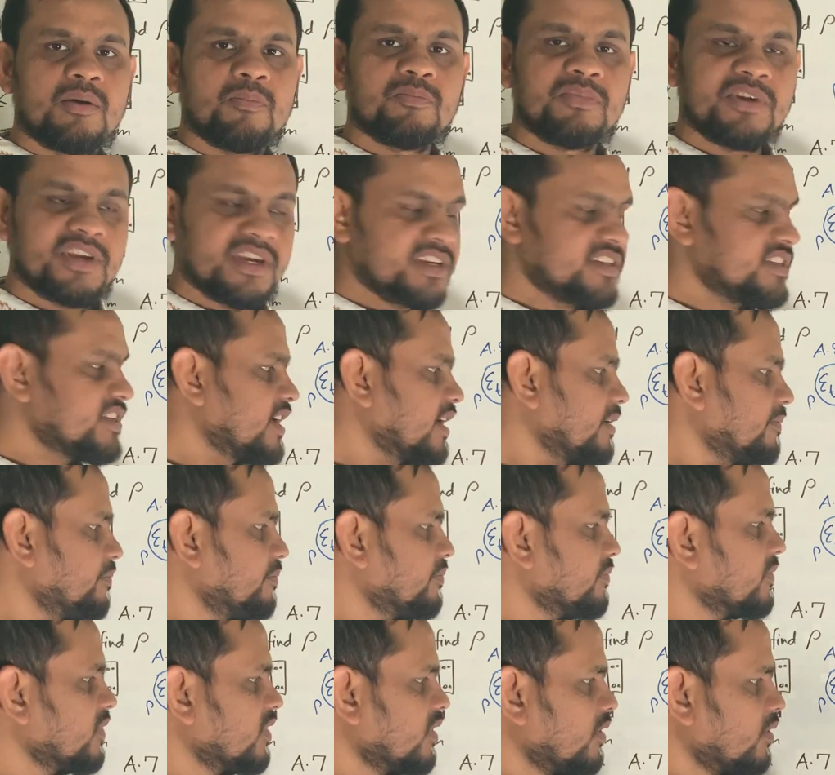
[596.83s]
psi.
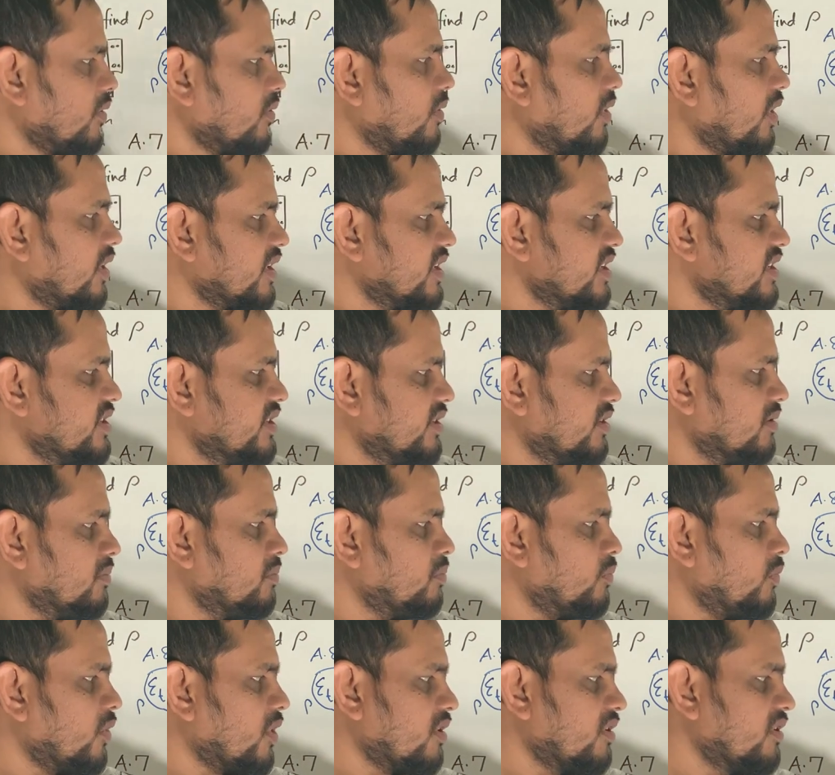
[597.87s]
What is your
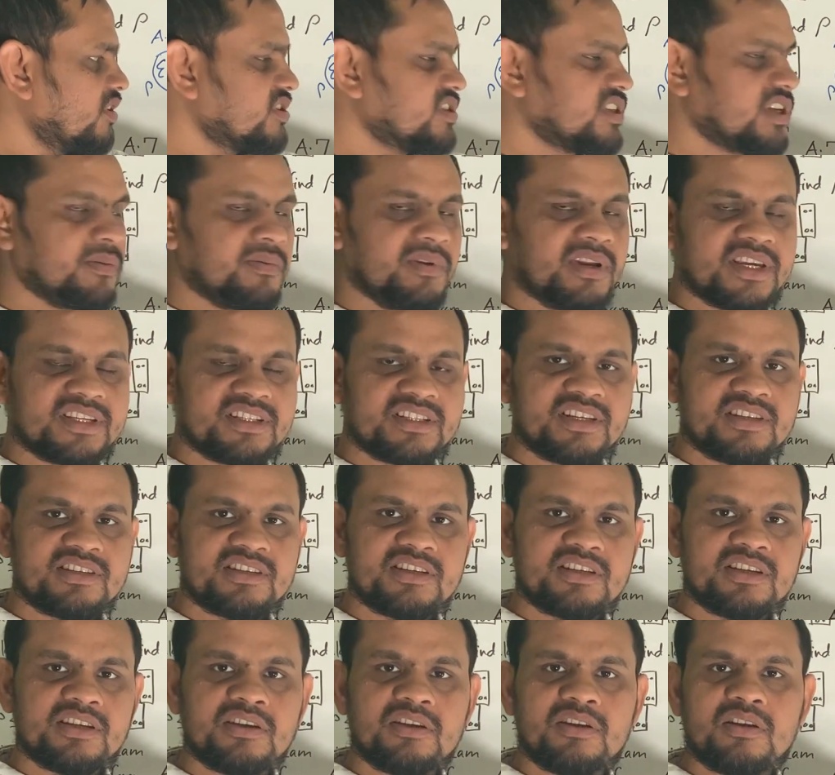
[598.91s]
modulus of
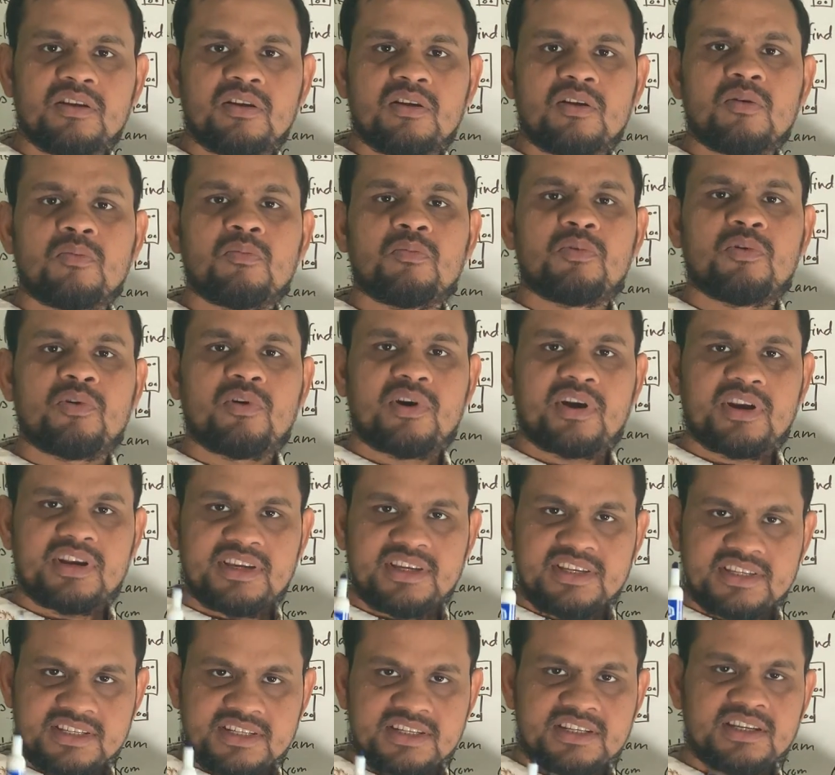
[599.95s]
elasticity? For
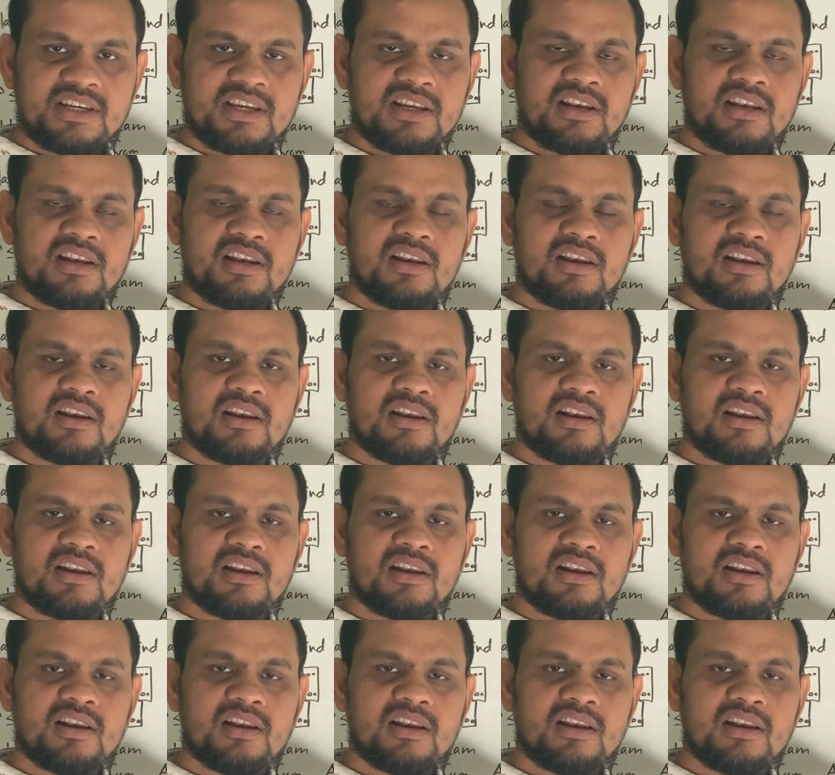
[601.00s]
steel